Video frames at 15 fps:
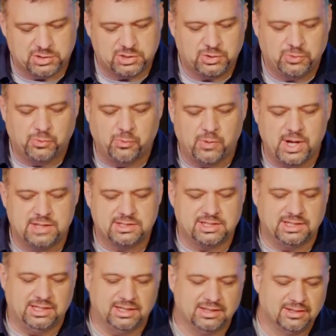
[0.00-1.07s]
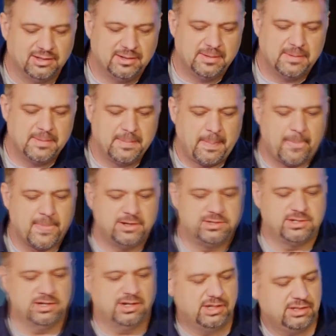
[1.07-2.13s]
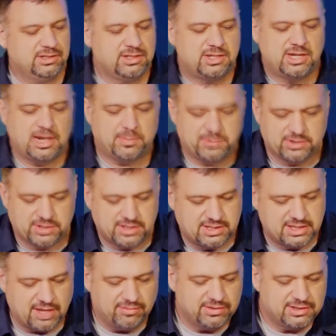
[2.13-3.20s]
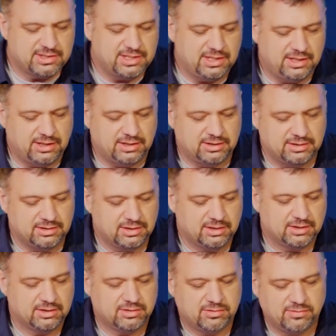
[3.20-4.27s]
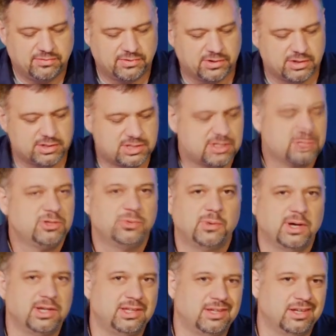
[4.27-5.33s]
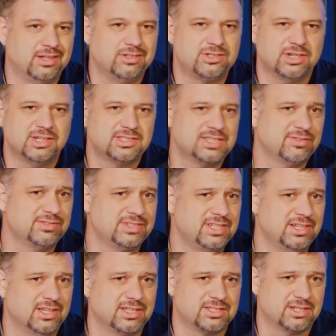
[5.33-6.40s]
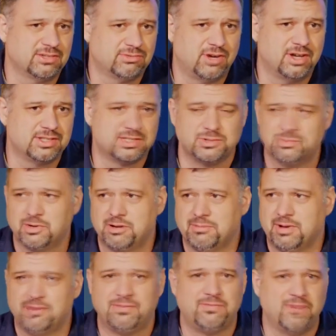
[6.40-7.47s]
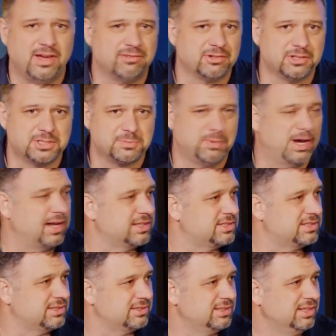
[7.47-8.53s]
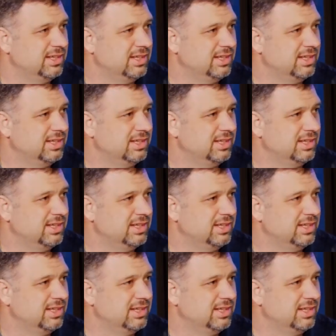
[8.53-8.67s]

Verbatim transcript: 20. John chapter 17, verse 20. And John 17 is honestly one of my favorite spots